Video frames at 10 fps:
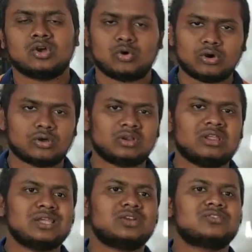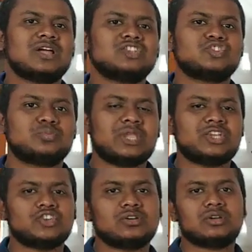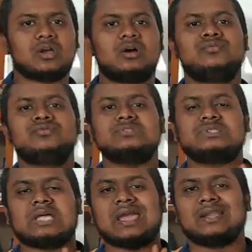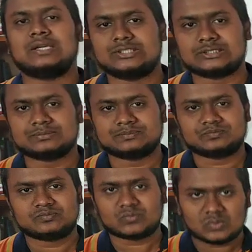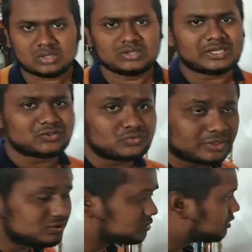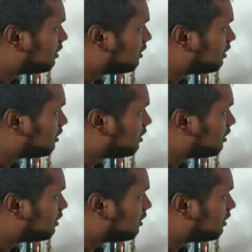or transmission of the energy. Dear students,